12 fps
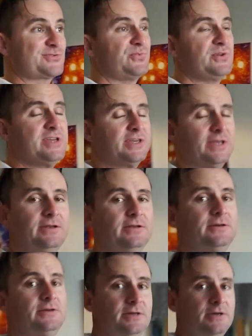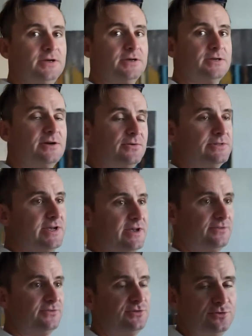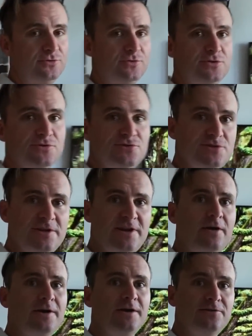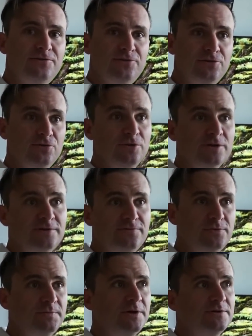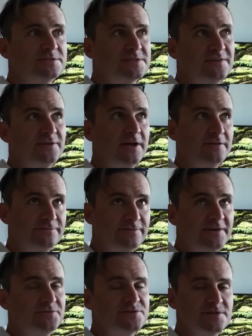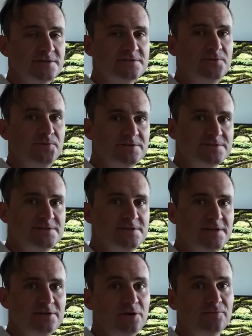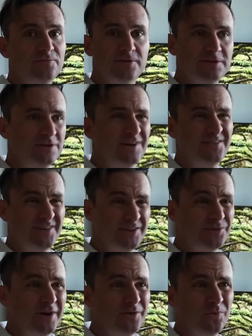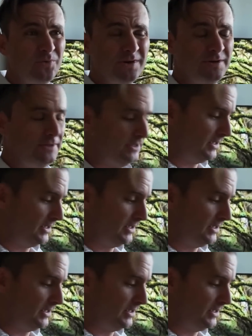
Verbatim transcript: This weekend, going down to Houston area to look at a few boats. I've got 5 or 6 I wanna see, and hopefully, you know, I find the right one.